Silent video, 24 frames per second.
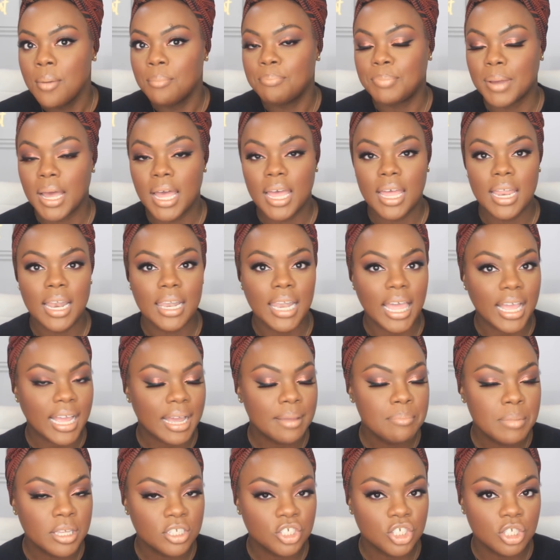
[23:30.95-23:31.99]
But like
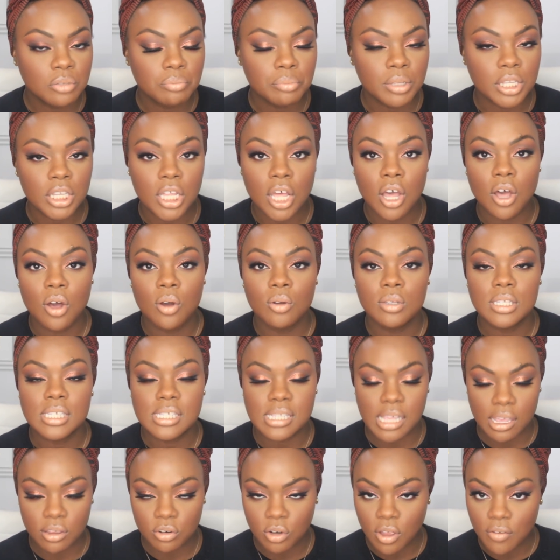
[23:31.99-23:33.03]
I mentioned below,
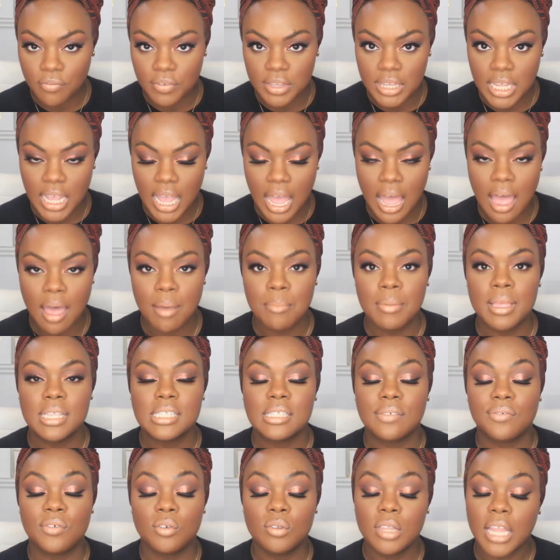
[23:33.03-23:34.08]
sound off in the
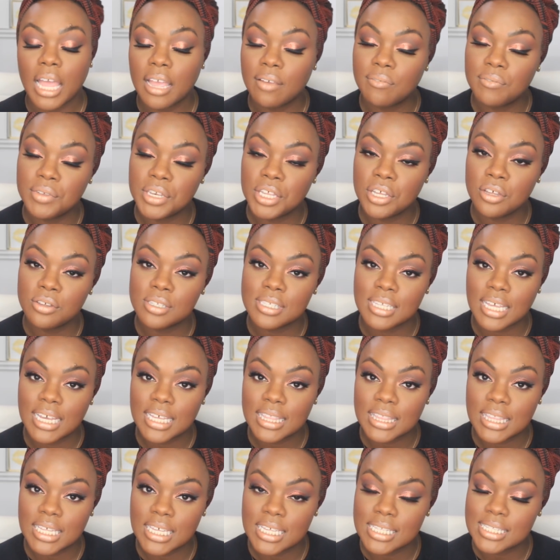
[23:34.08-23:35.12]
comments if you like videos
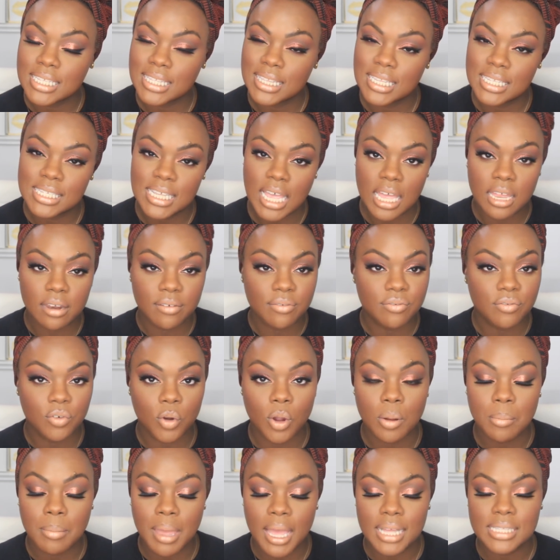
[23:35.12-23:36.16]
like this in this kind of
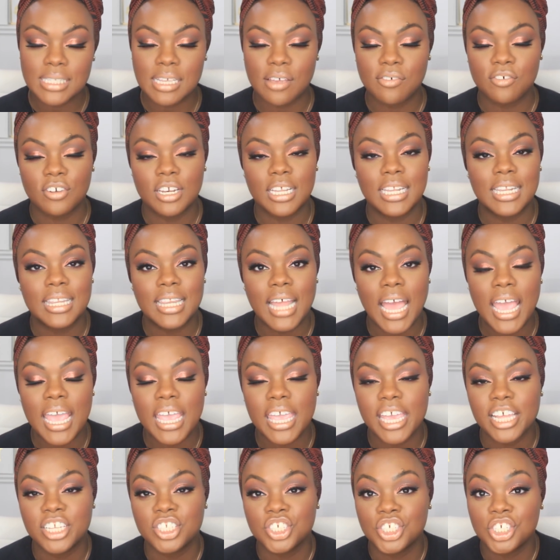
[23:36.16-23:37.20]
format. Definitely
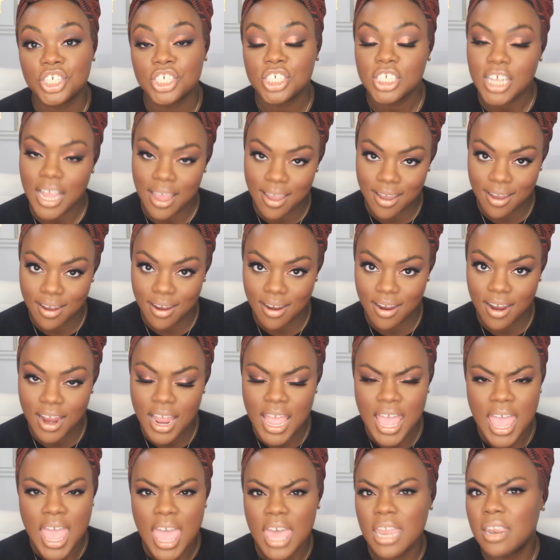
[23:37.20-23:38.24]
like and share.
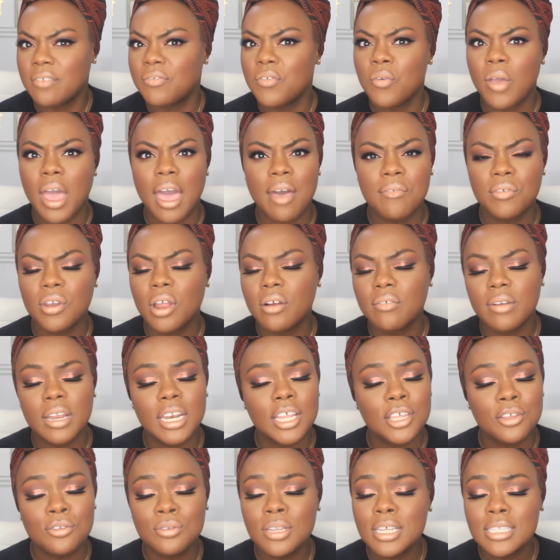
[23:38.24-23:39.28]
And if you haven't
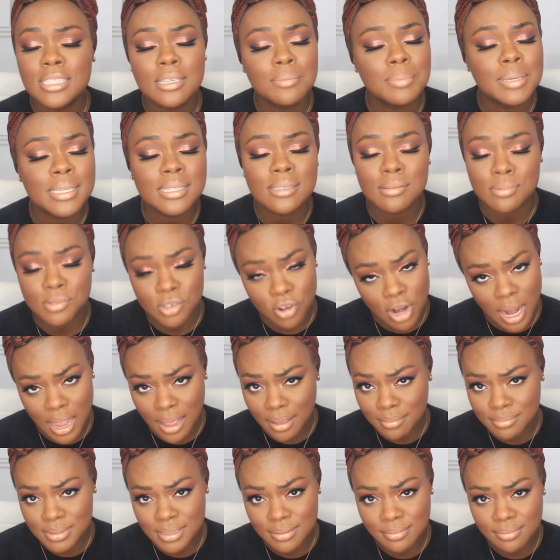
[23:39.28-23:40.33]
already, you need to be
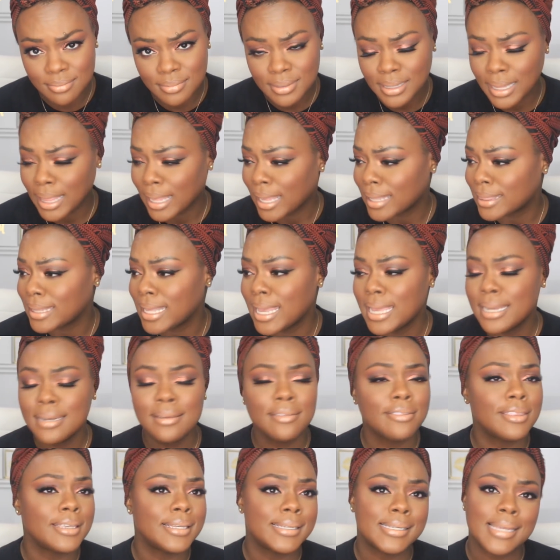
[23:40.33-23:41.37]
subscribed. Like, at the end
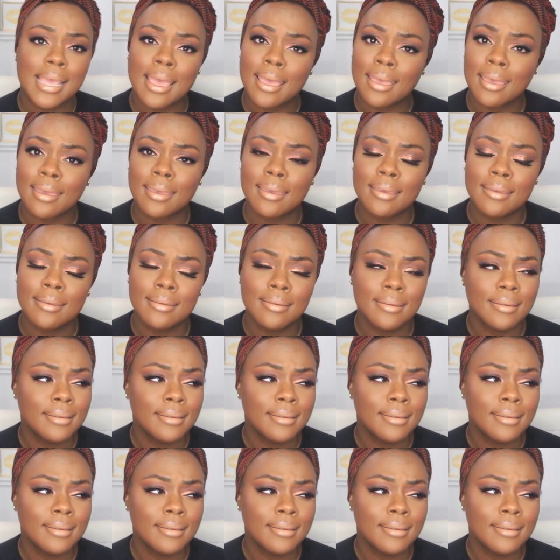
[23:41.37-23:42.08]
of the day,